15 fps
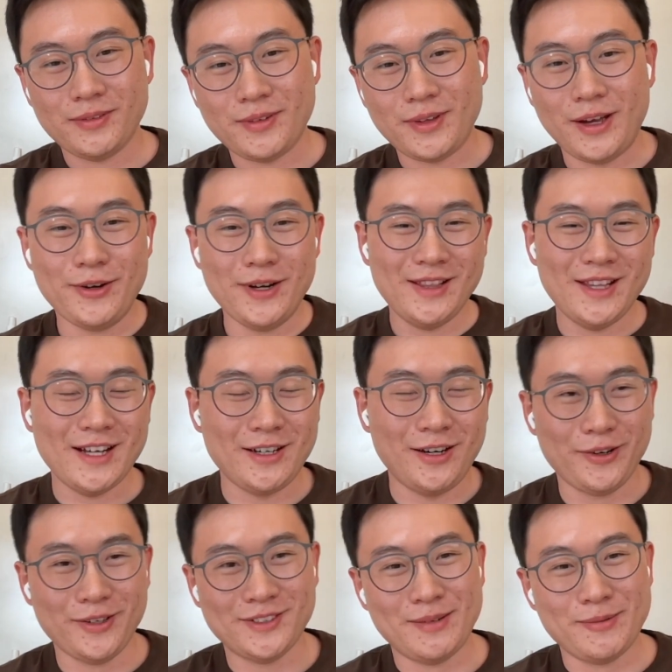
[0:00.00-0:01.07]
I really like how you
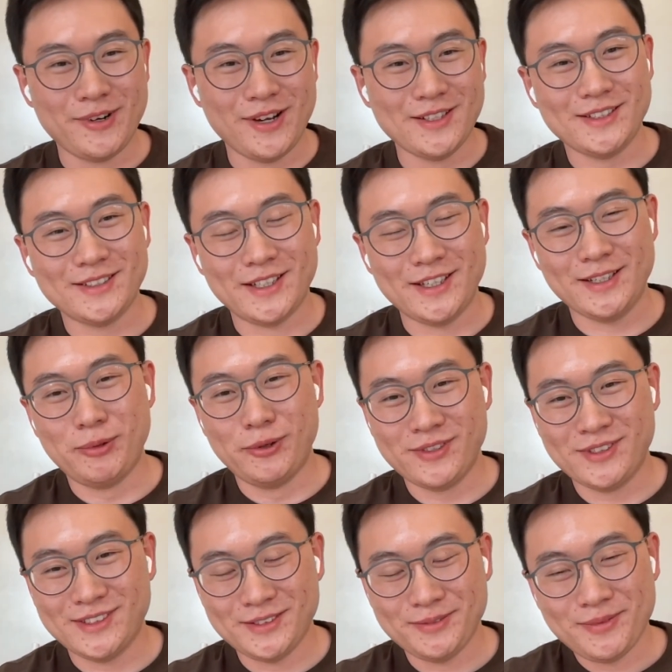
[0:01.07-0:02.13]
summarize these key
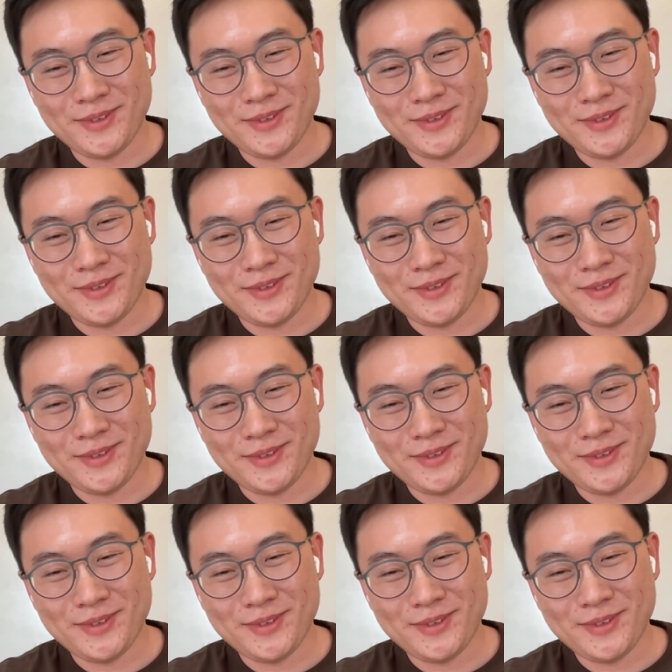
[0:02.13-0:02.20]
points.